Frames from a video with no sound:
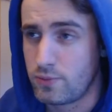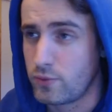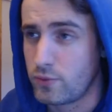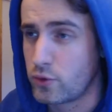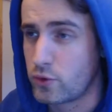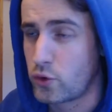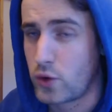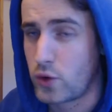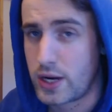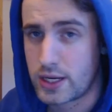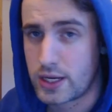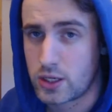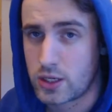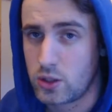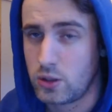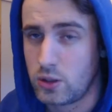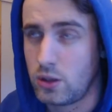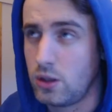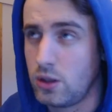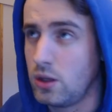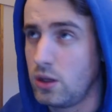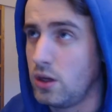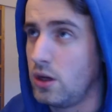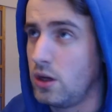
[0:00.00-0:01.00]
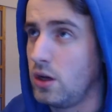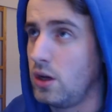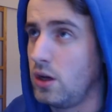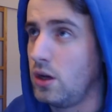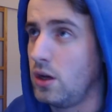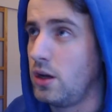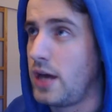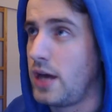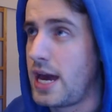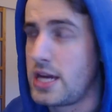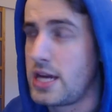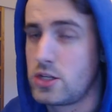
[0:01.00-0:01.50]
Critical
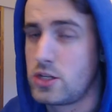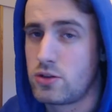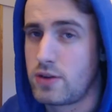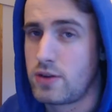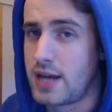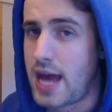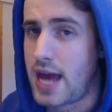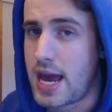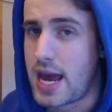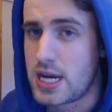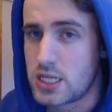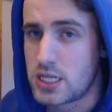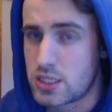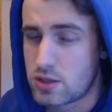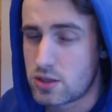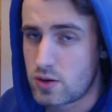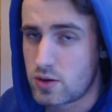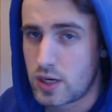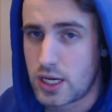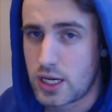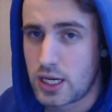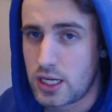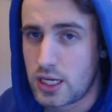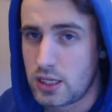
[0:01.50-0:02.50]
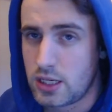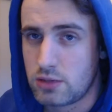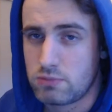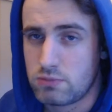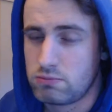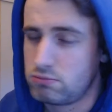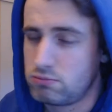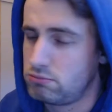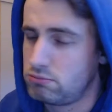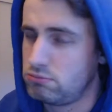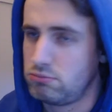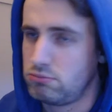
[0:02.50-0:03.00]
H3,
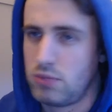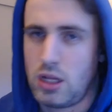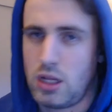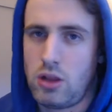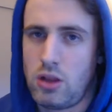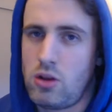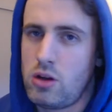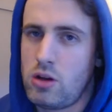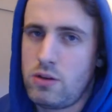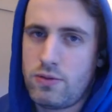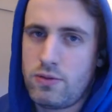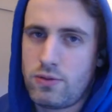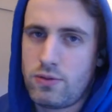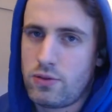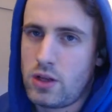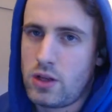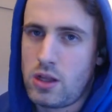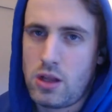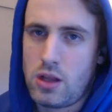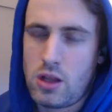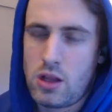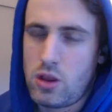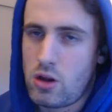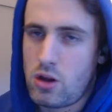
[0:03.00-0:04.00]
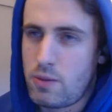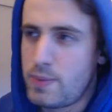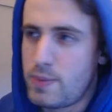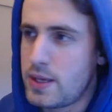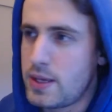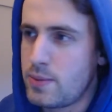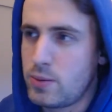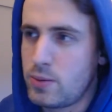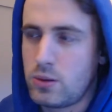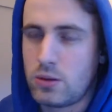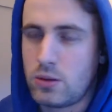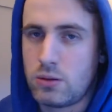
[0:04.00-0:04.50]
a lot of
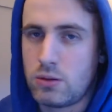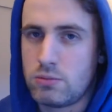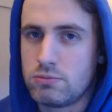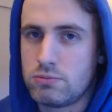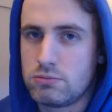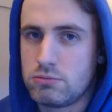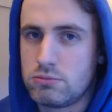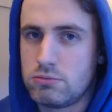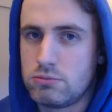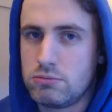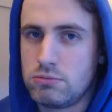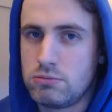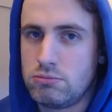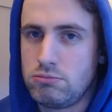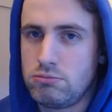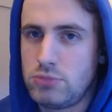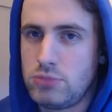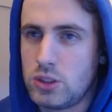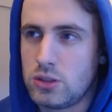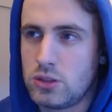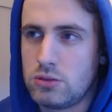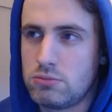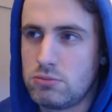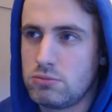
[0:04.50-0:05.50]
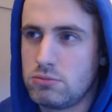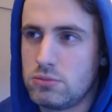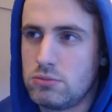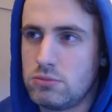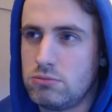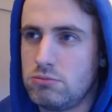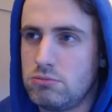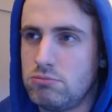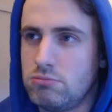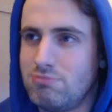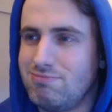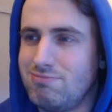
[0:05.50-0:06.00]
people, you know,
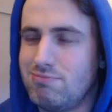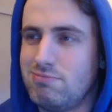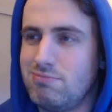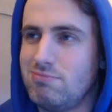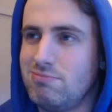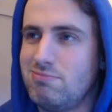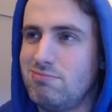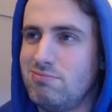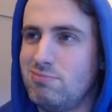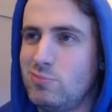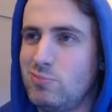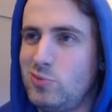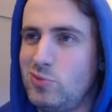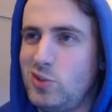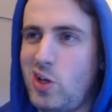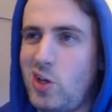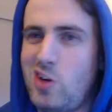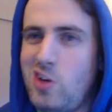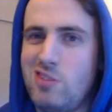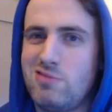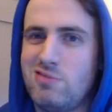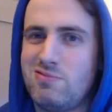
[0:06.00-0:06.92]
not